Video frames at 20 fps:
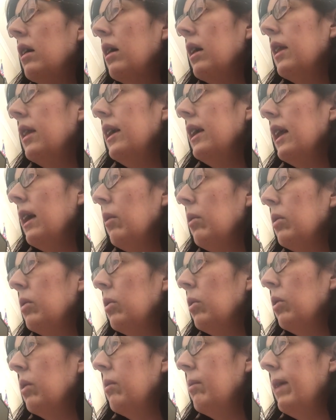I think that
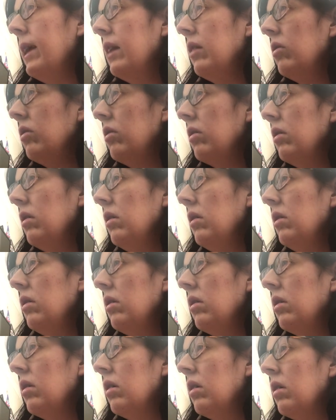was all the
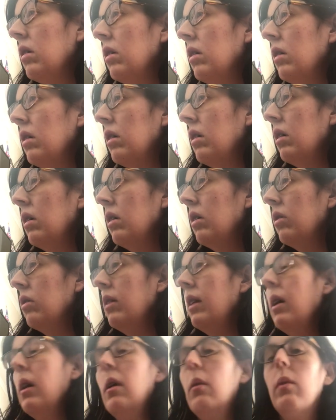matches.
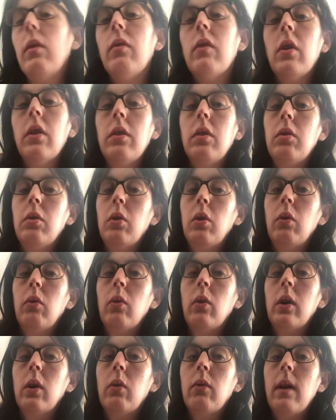So now we've got the two
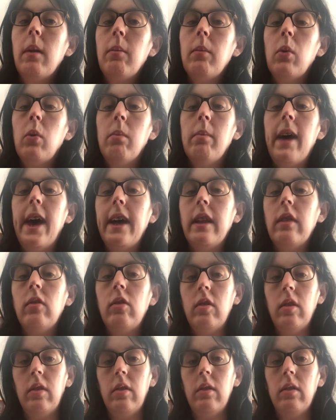Royal Rumble
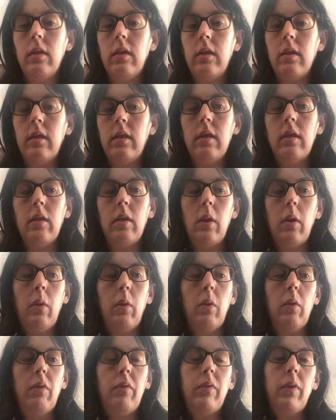matches.
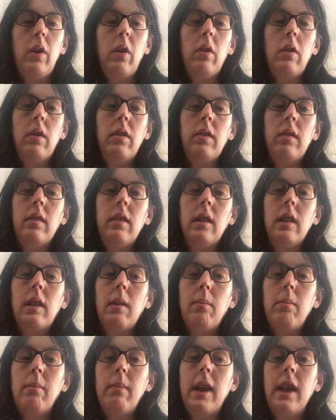So first,
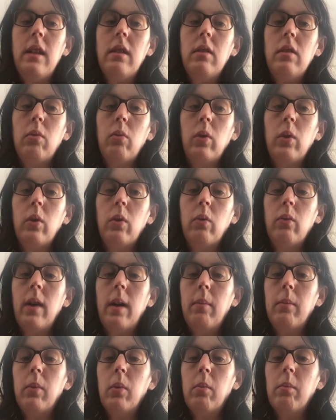the men's Royal
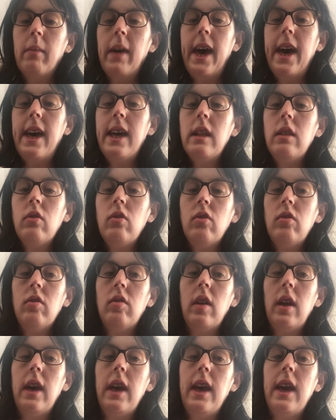Rumble
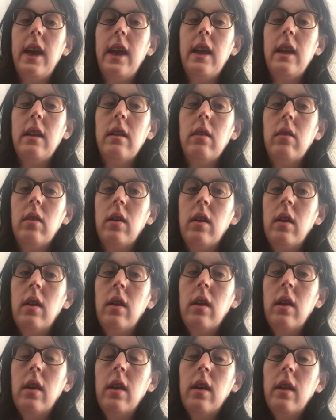match. And
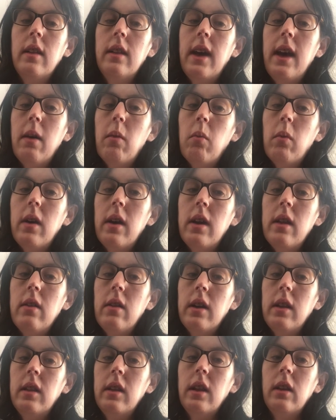that one,
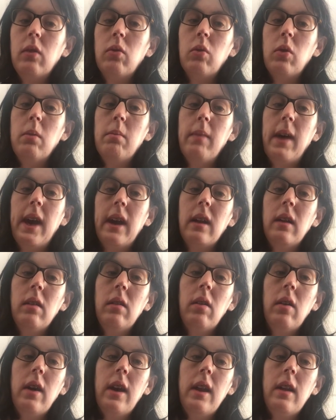I think Drew
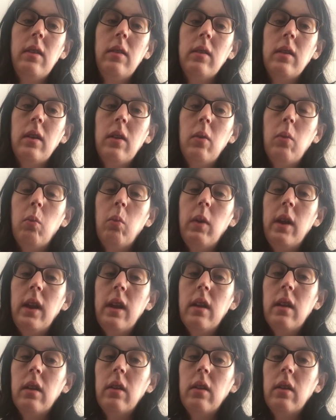McIntyre is going to win.